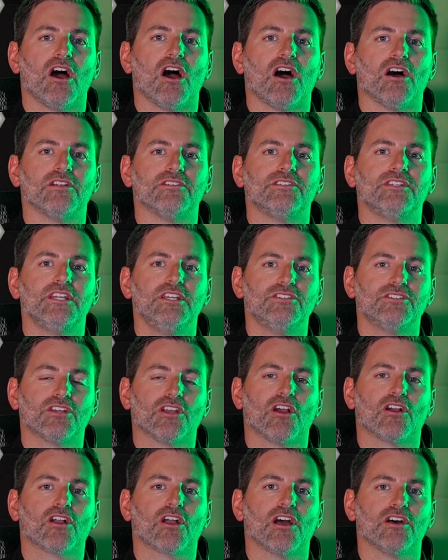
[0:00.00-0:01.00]
on teaching
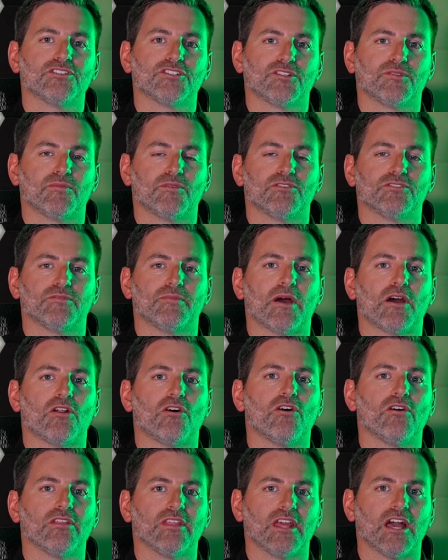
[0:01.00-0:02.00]
our customers about
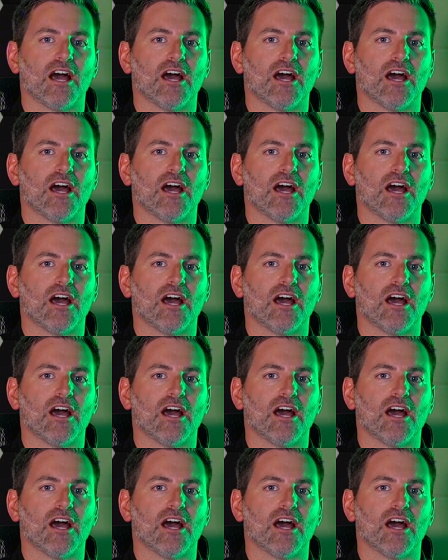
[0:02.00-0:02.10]
all the